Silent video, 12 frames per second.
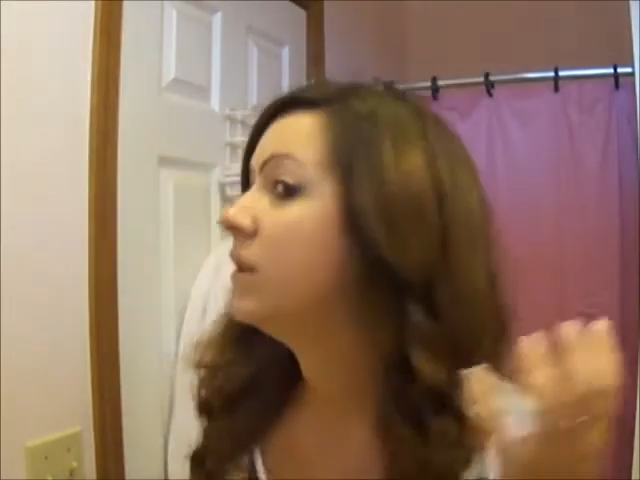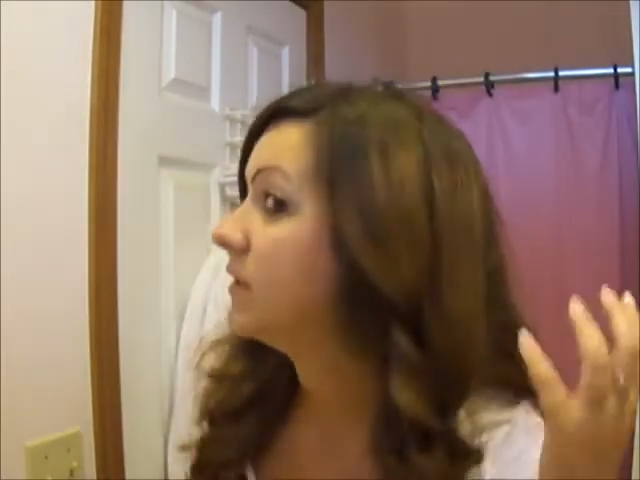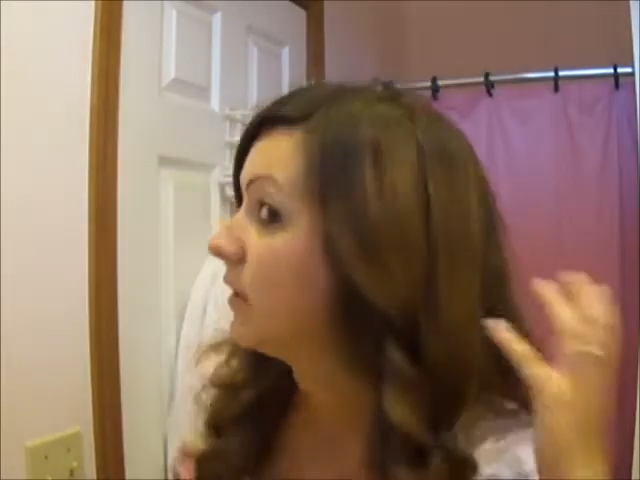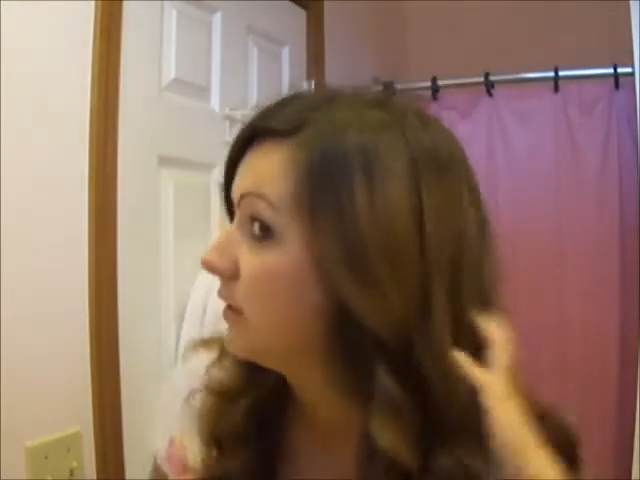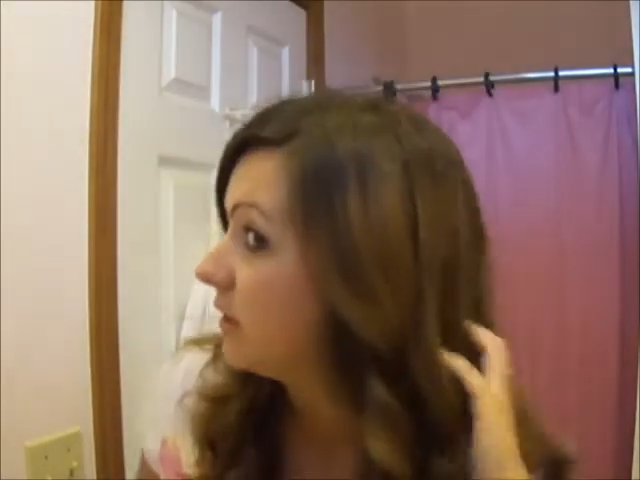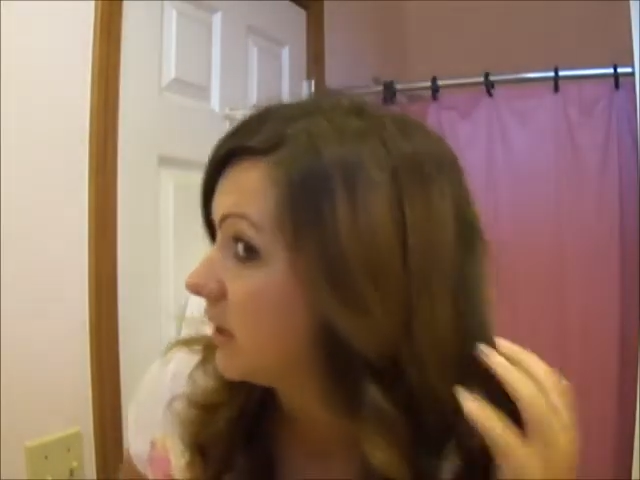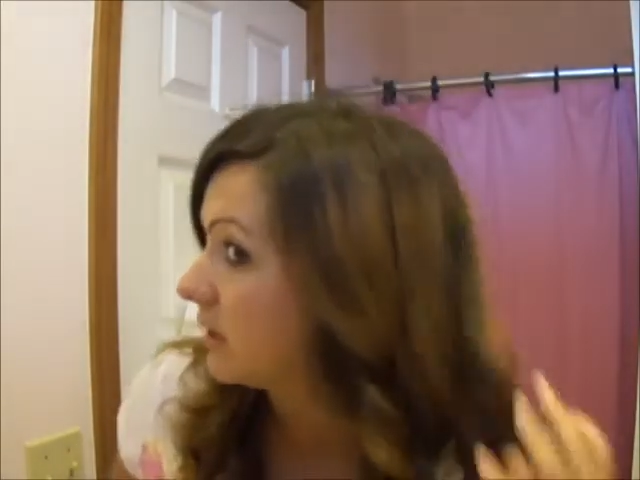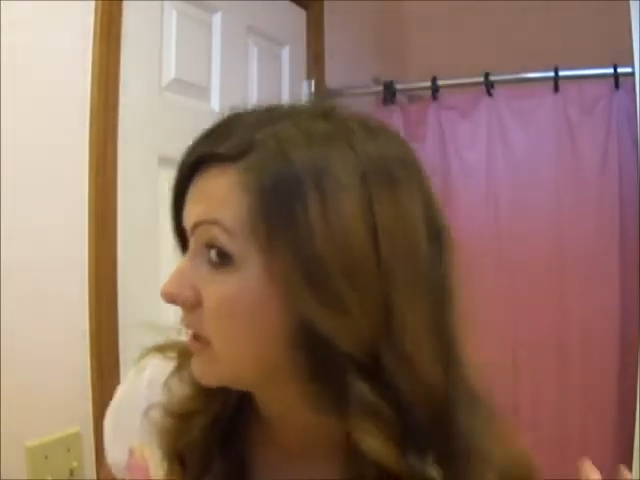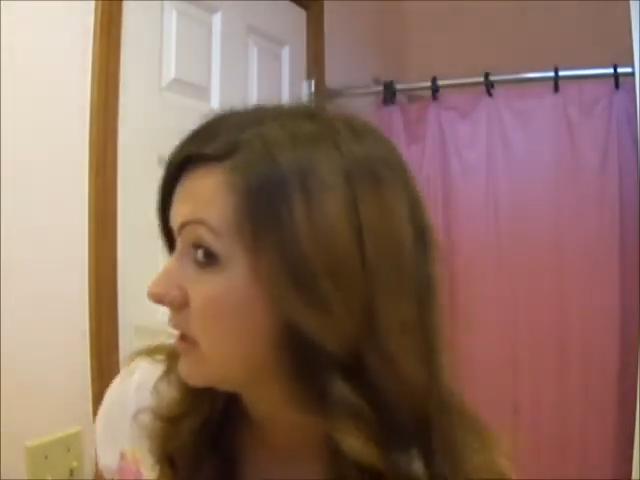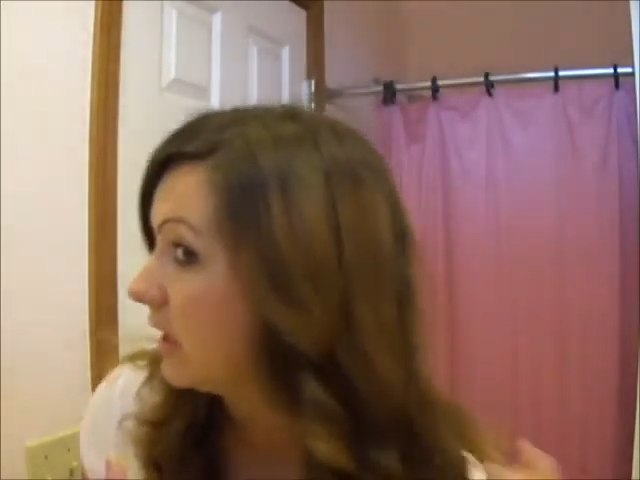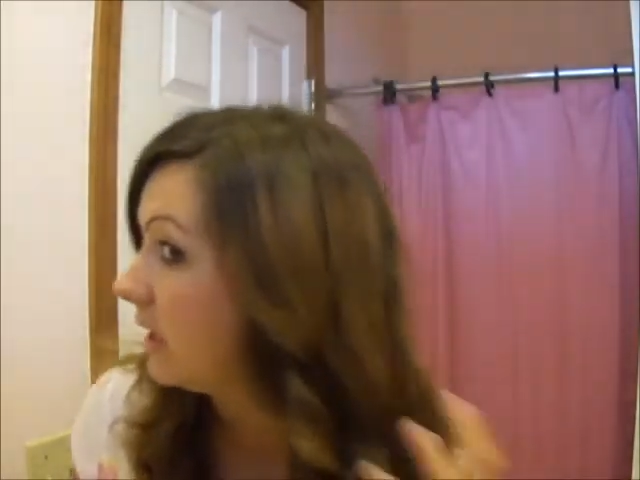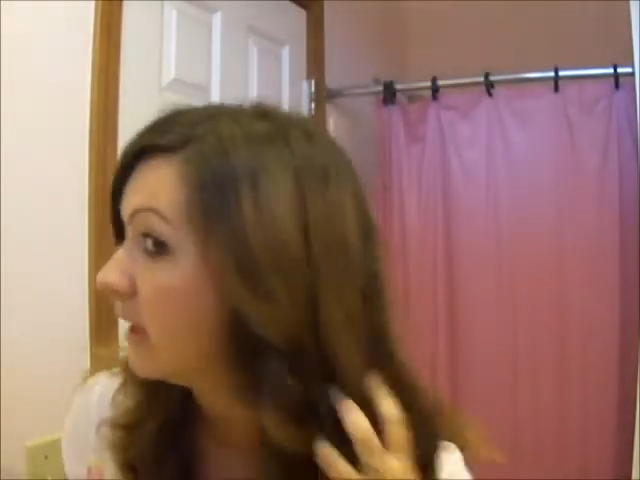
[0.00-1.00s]
so as you can
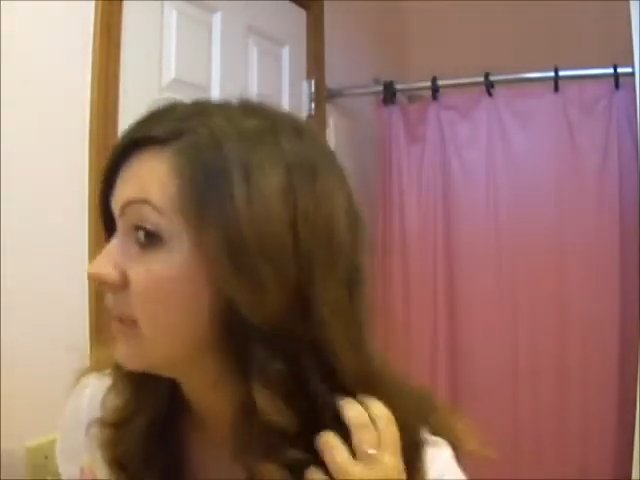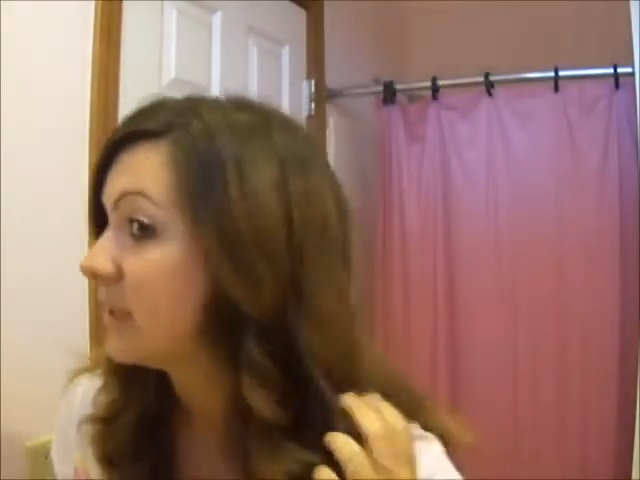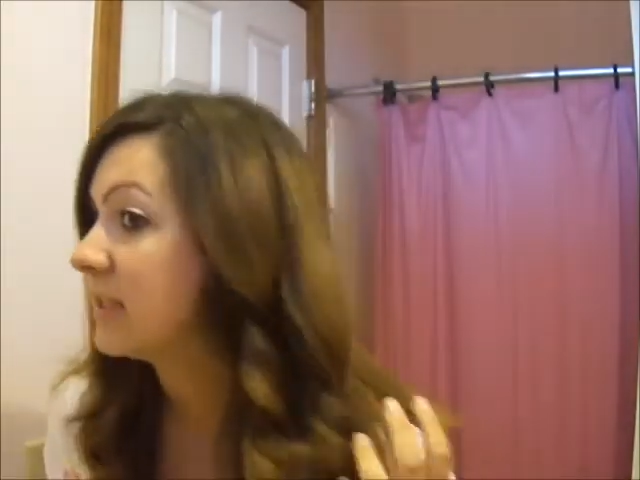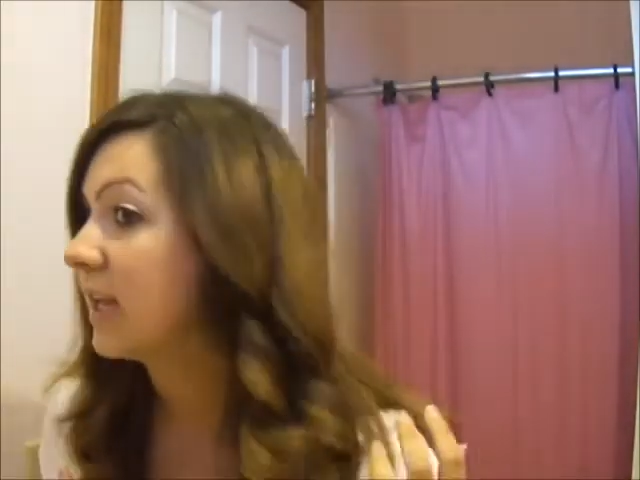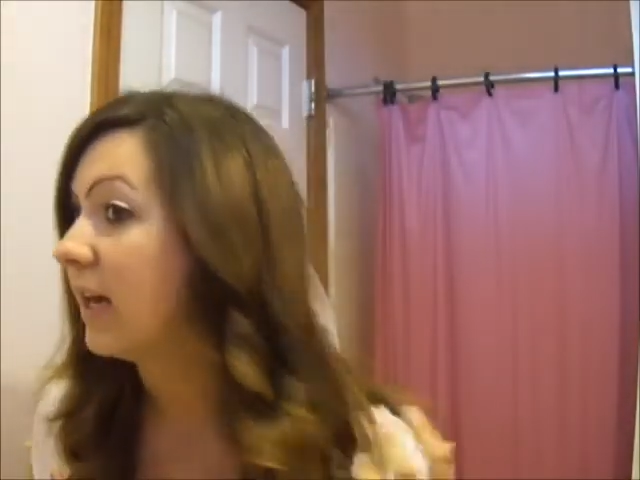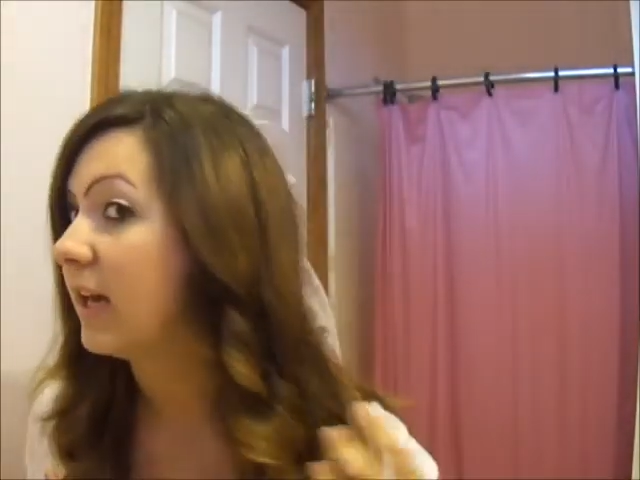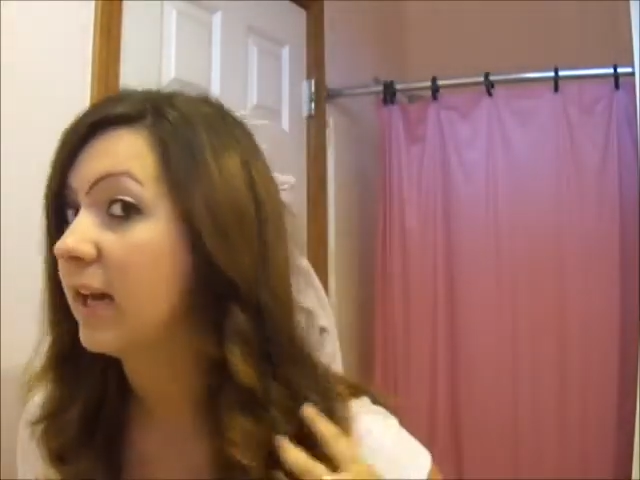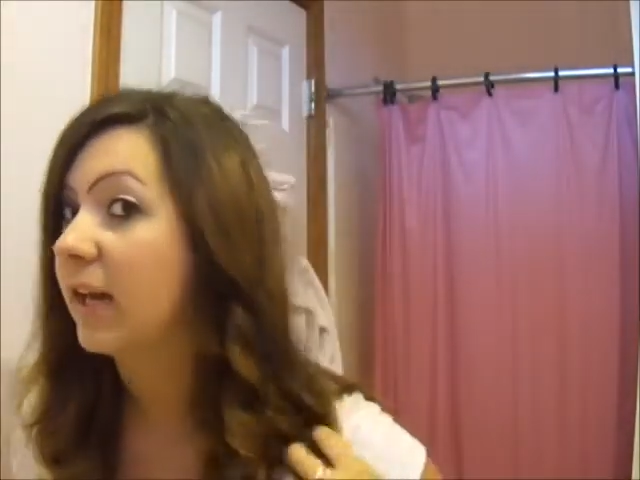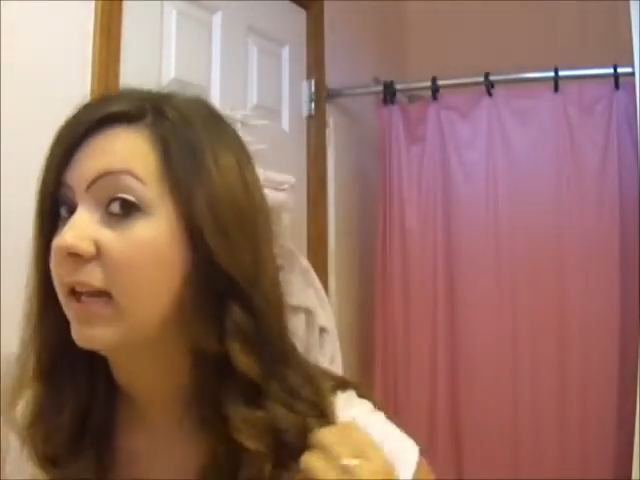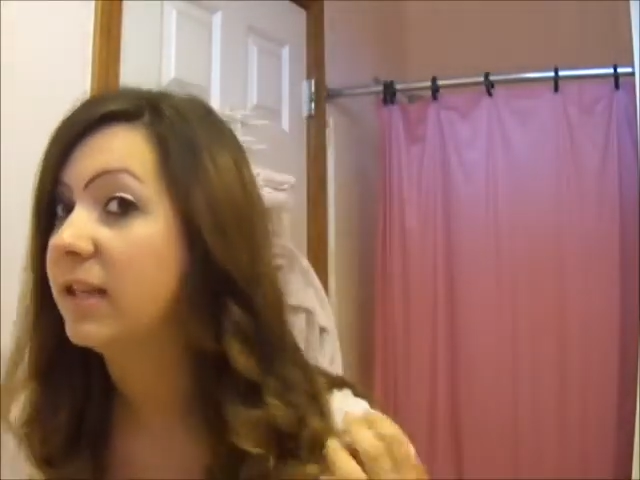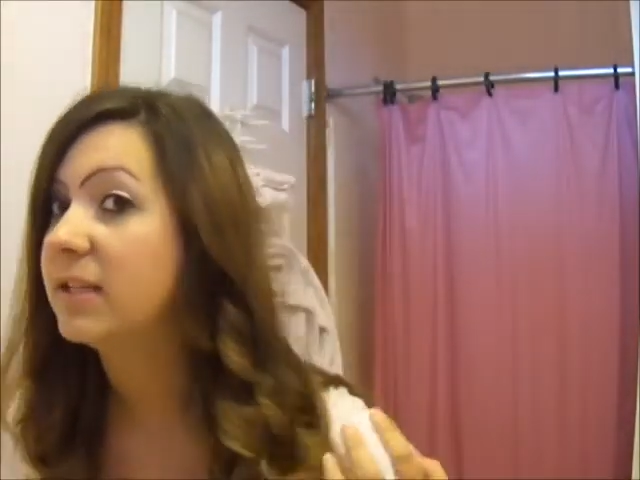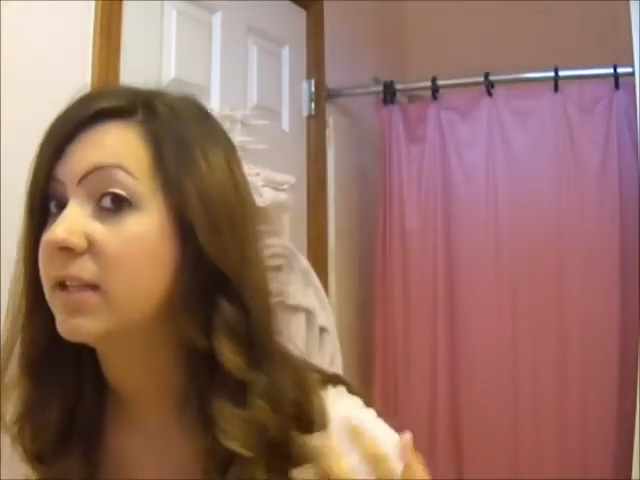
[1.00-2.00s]
see, this
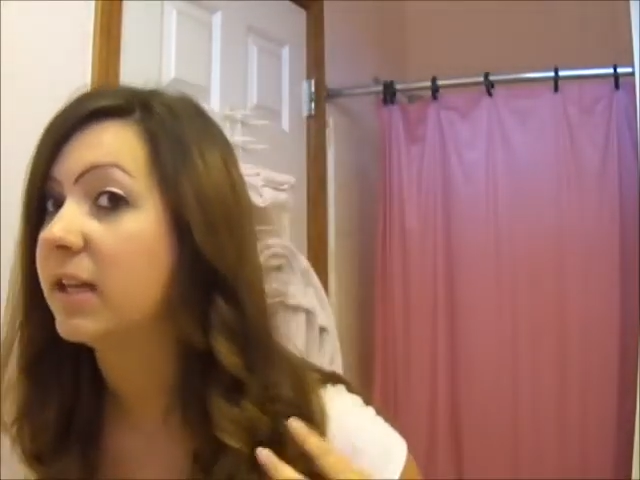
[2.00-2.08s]
side is